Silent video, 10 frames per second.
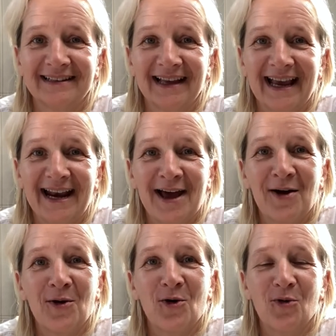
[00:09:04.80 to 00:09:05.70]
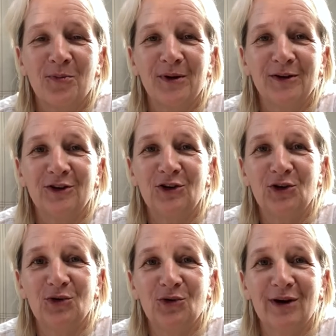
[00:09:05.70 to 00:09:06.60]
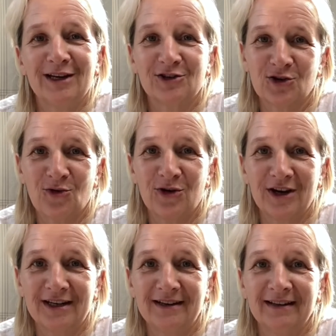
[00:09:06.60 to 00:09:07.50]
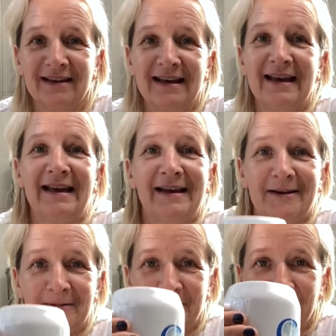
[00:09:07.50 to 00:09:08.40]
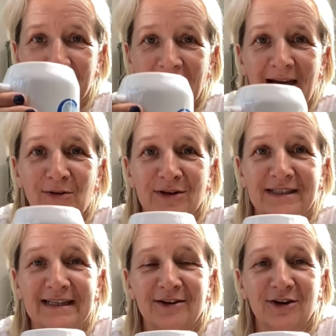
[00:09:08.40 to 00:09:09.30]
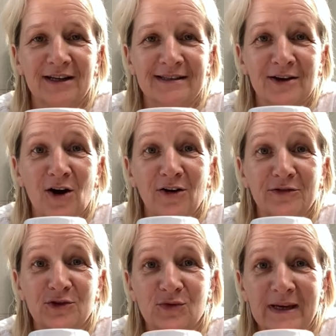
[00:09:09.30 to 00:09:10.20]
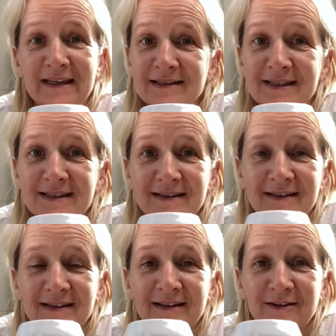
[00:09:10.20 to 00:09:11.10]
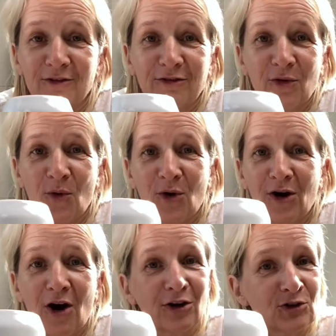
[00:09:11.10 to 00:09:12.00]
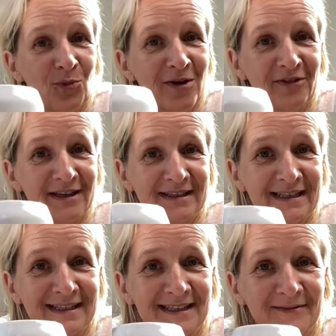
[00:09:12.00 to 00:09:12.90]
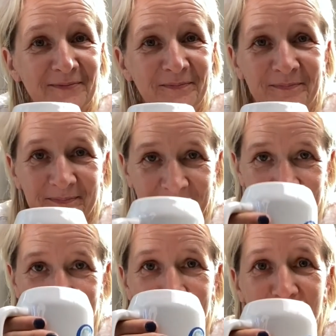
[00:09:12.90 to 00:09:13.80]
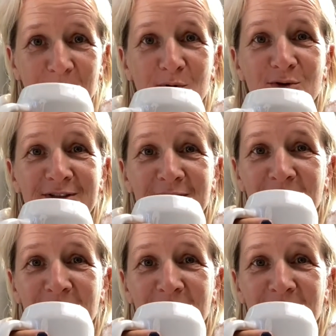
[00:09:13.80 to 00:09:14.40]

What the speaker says: and I hope you enjoyed our series of drinks for Oktoberfest season. Prost!